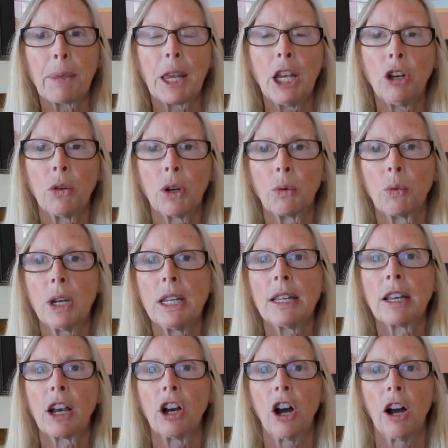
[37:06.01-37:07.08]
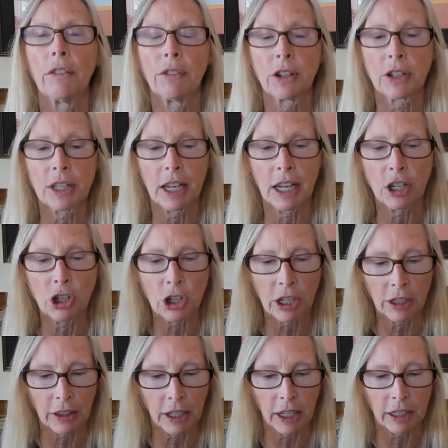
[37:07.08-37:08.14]
In a recent
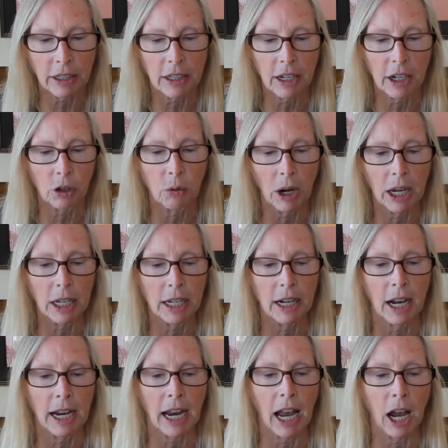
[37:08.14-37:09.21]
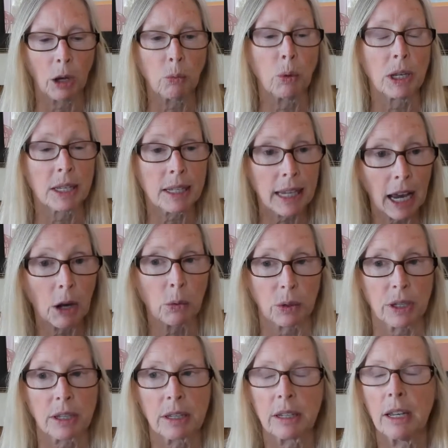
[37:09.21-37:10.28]
conversation that Greg and I had with
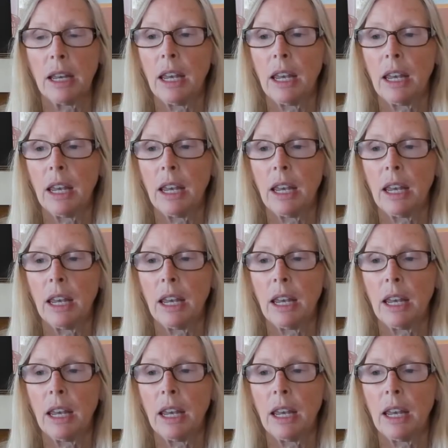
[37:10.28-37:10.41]
scouts,